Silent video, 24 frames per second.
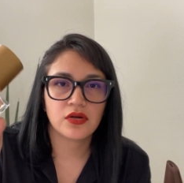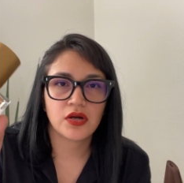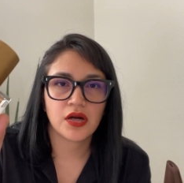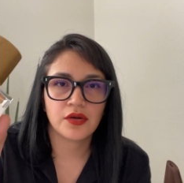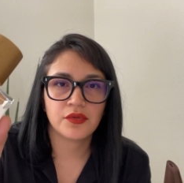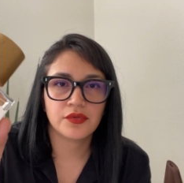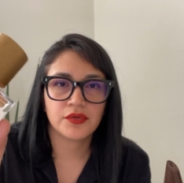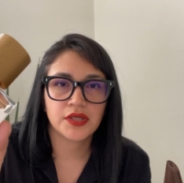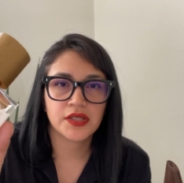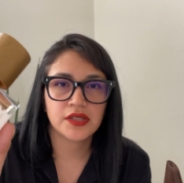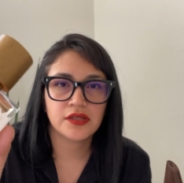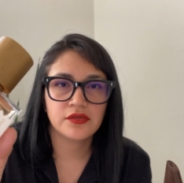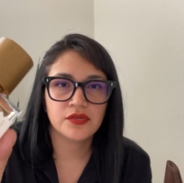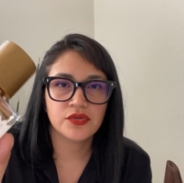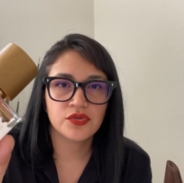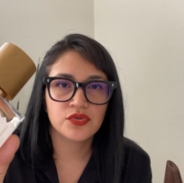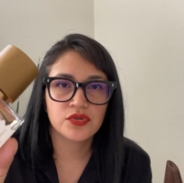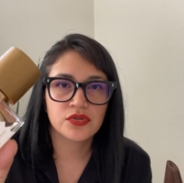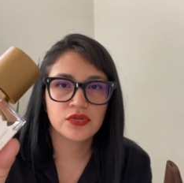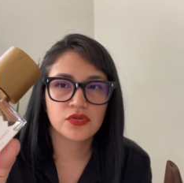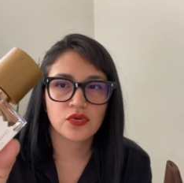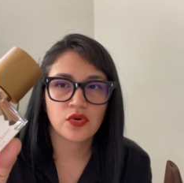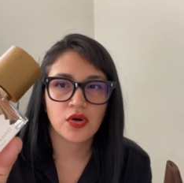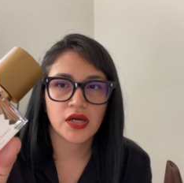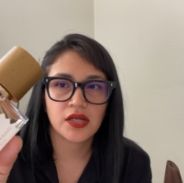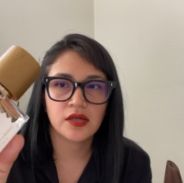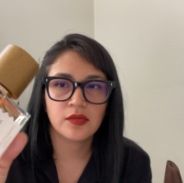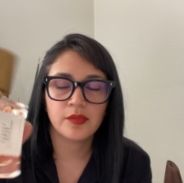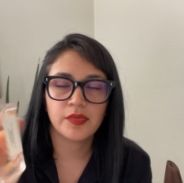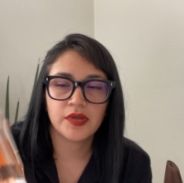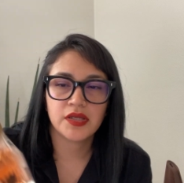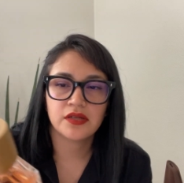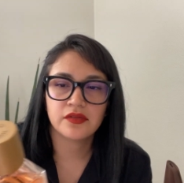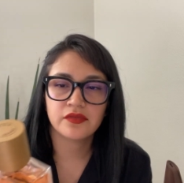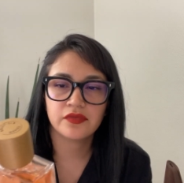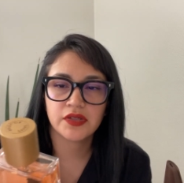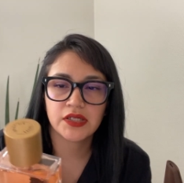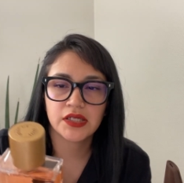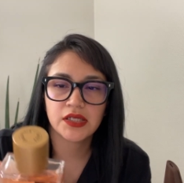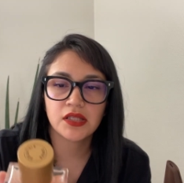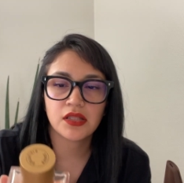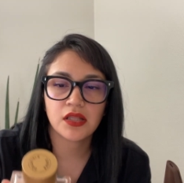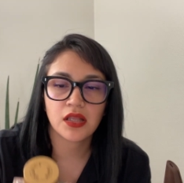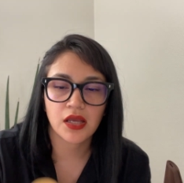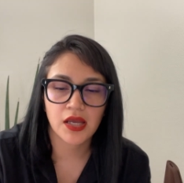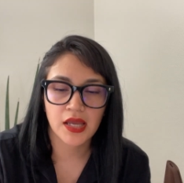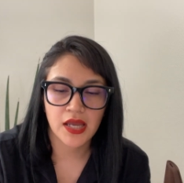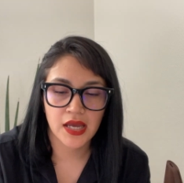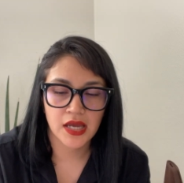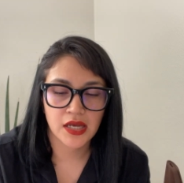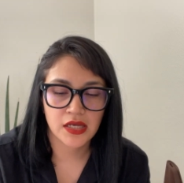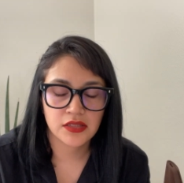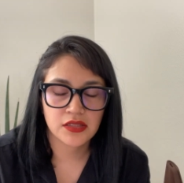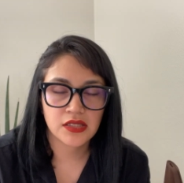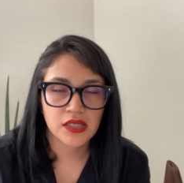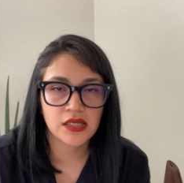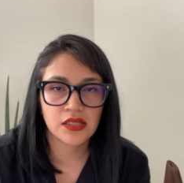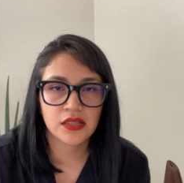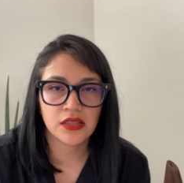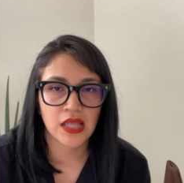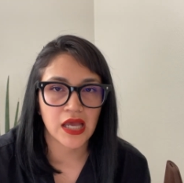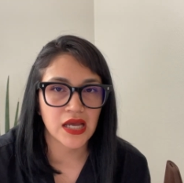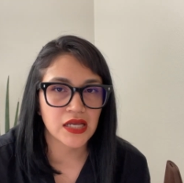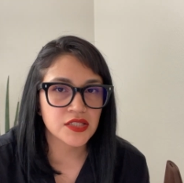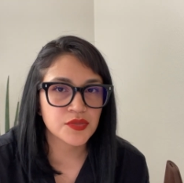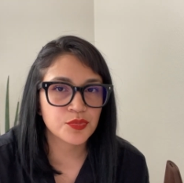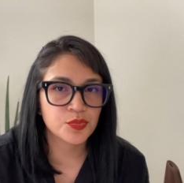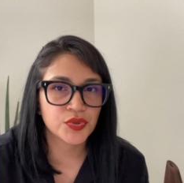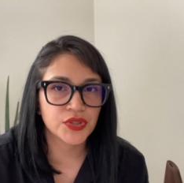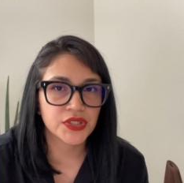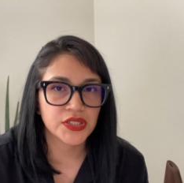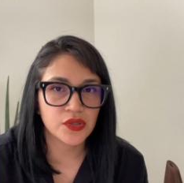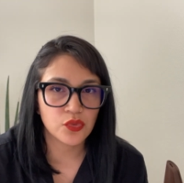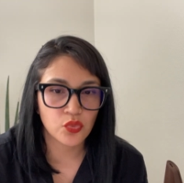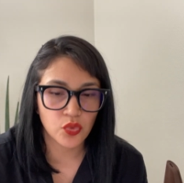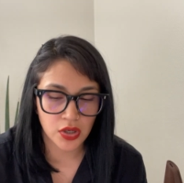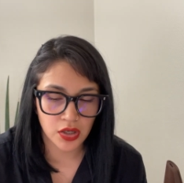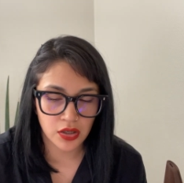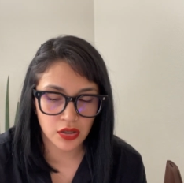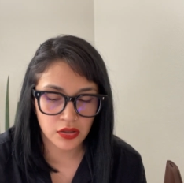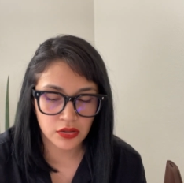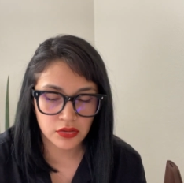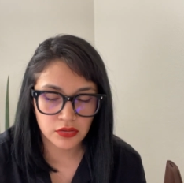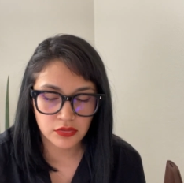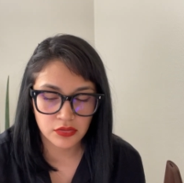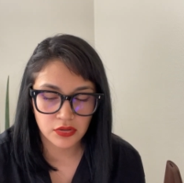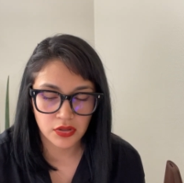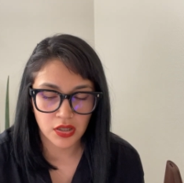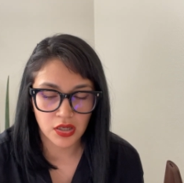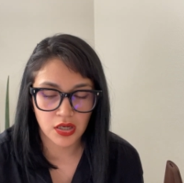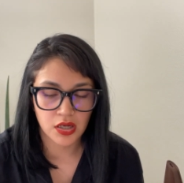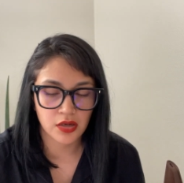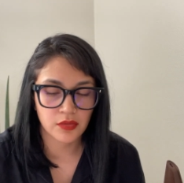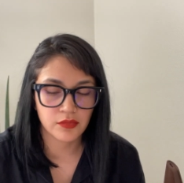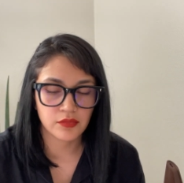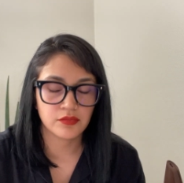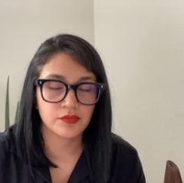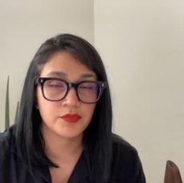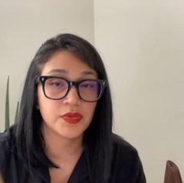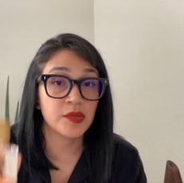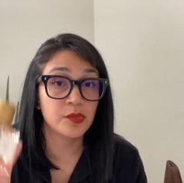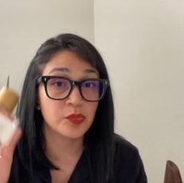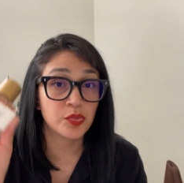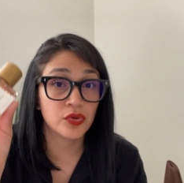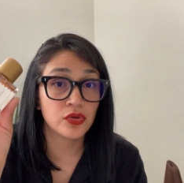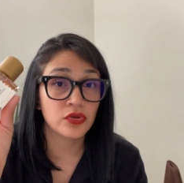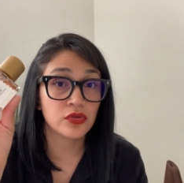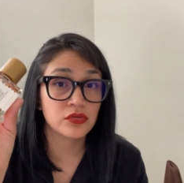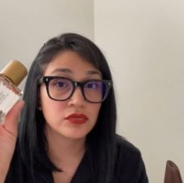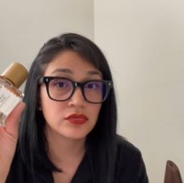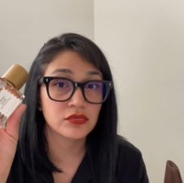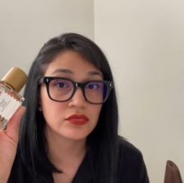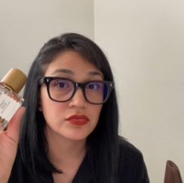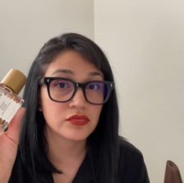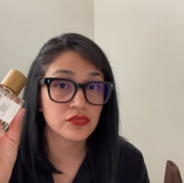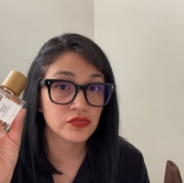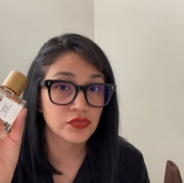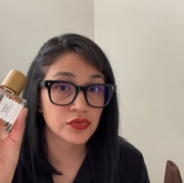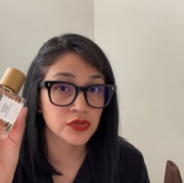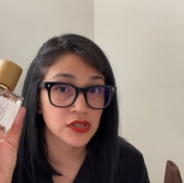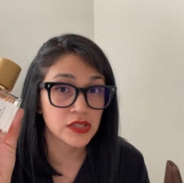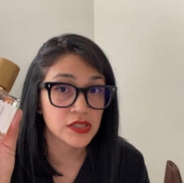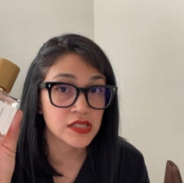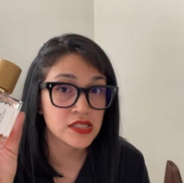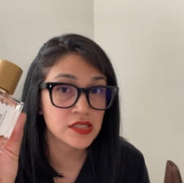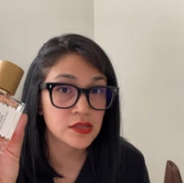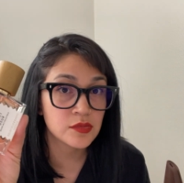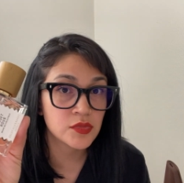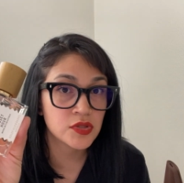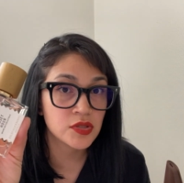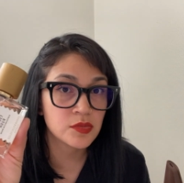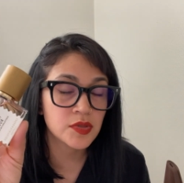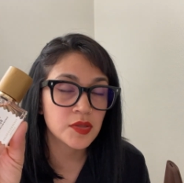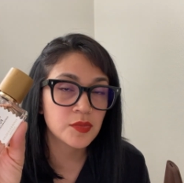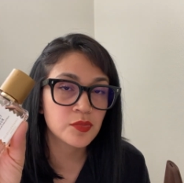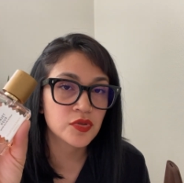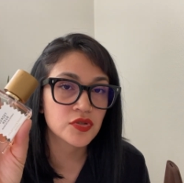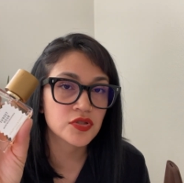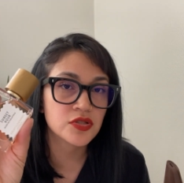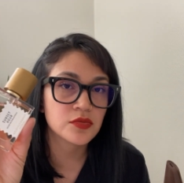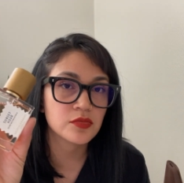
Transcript: I already used quite a bit of it and it lasts pretty well. People really seem to be